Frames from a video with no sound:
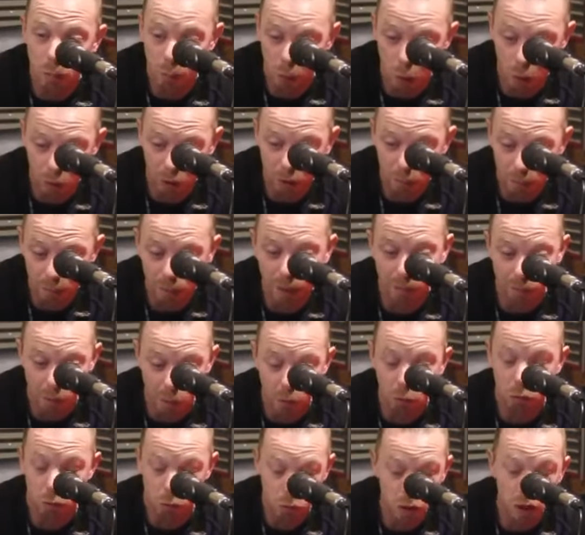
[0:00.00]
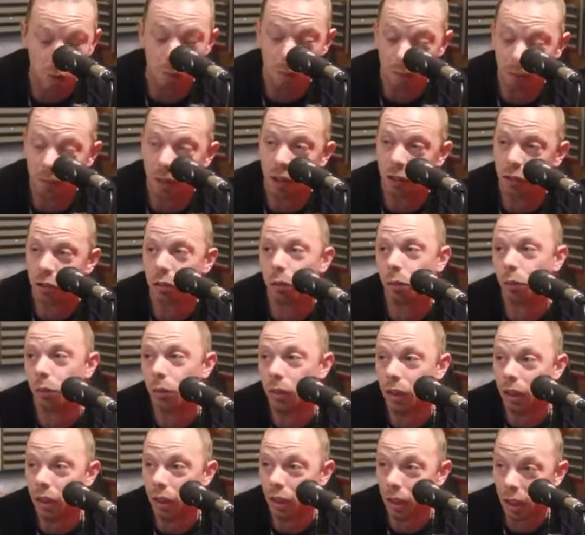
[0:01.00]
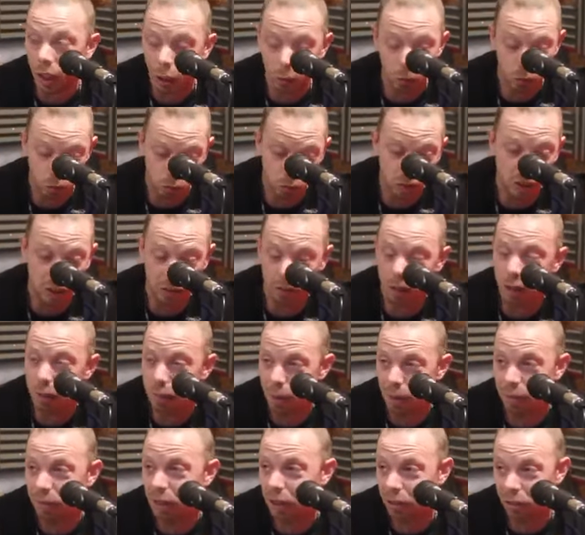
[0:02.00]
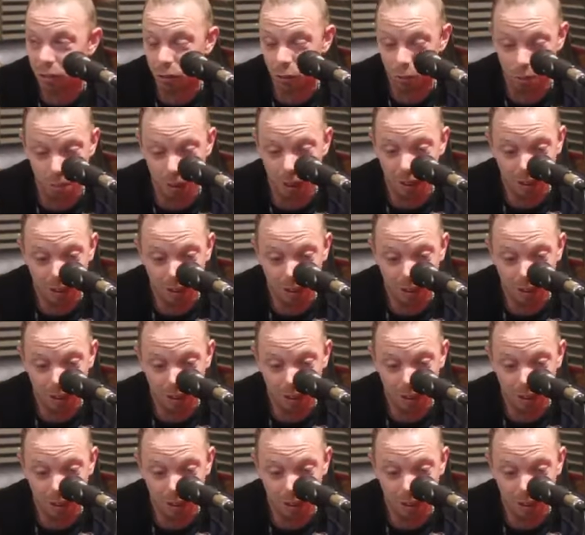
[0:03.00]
to be honest, but it was really professional. It was really, really professional.